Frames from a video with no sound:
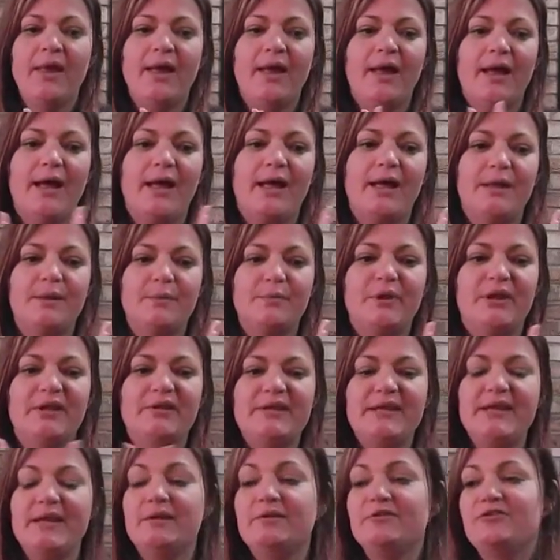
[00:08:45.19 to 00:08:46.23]

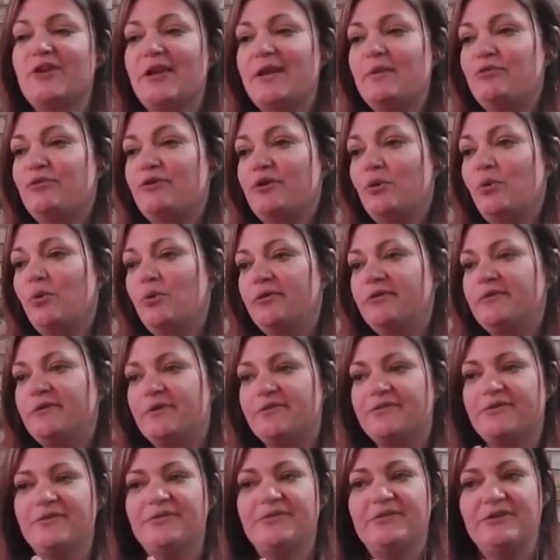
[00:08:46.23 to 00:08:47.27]
And Elio, the author
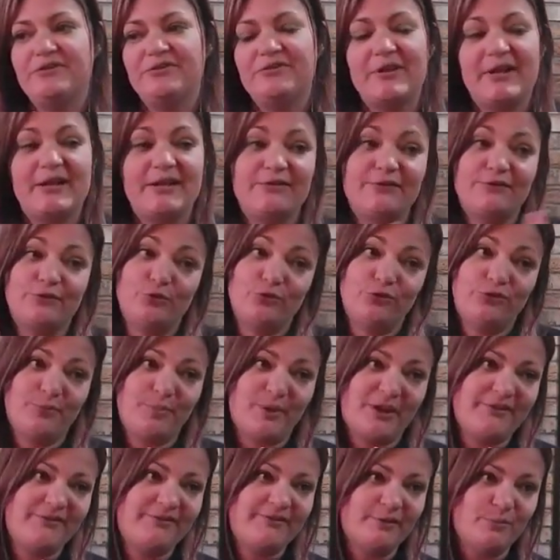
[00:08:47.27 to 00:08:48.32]
of 50 Shades, is also
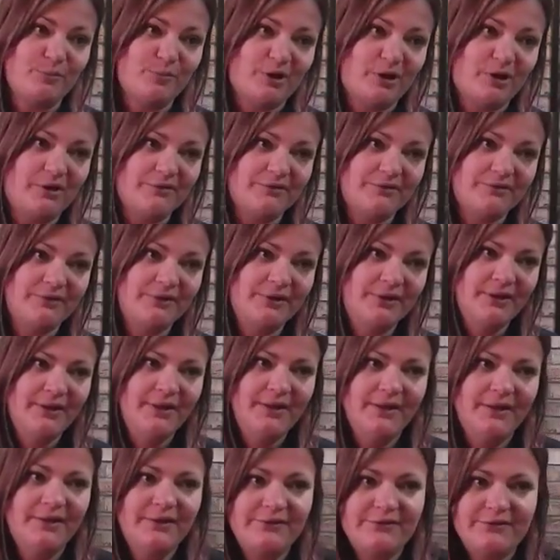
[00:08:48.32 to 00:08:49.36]
based in Bath.
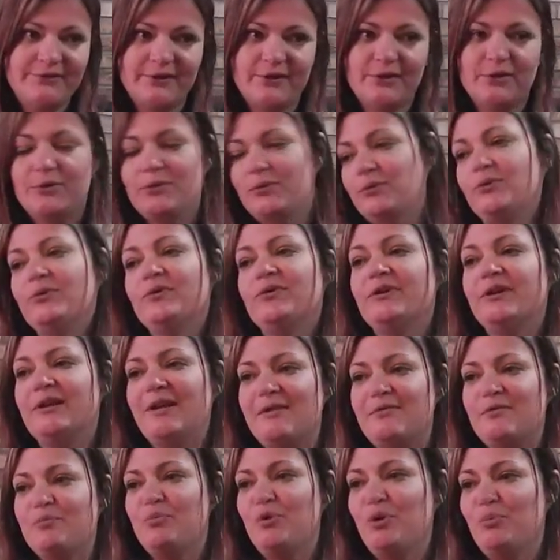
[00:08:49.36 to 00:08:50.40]
So
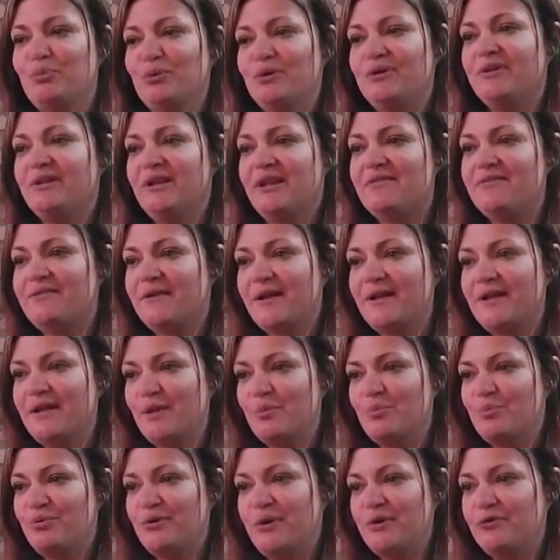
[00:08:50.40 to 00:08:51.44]
clever people at Love Honey
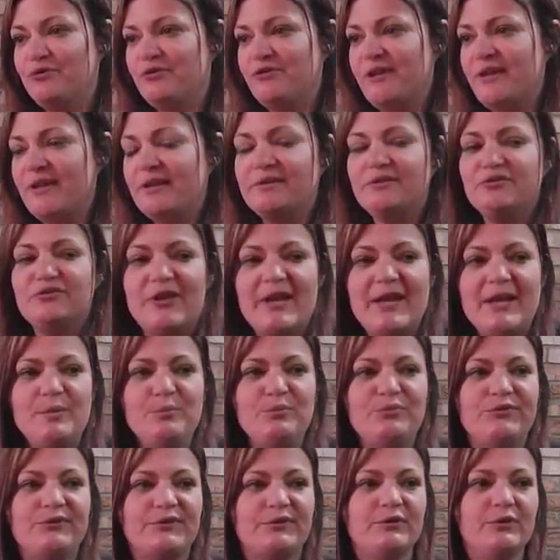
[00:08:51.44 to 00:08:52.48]
approached Elio
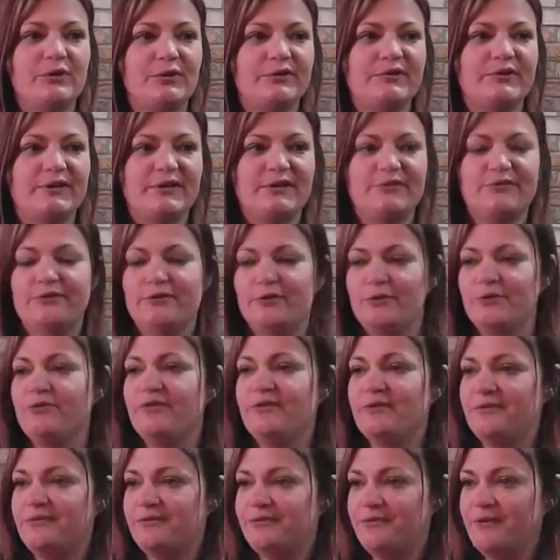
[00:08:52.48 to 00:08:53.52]
James and got the
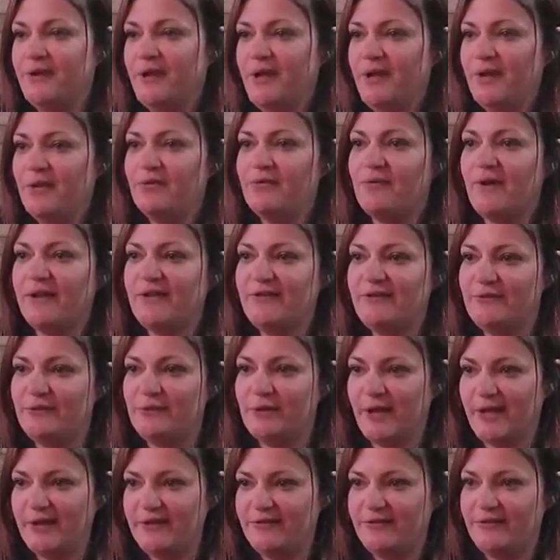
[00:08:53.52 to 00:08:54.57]
exclusive rights to
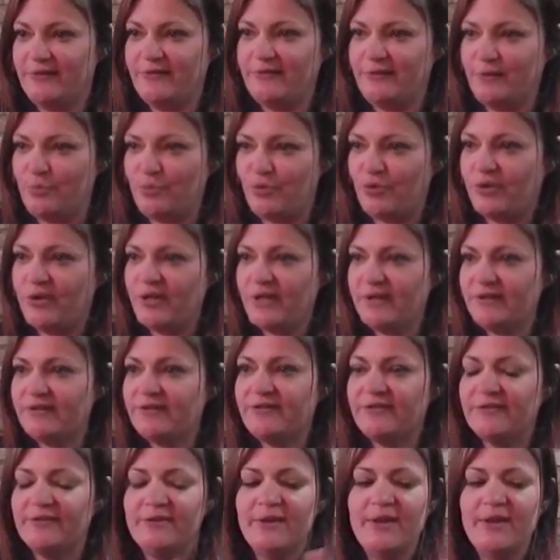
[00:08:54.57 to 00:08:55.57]
license the products.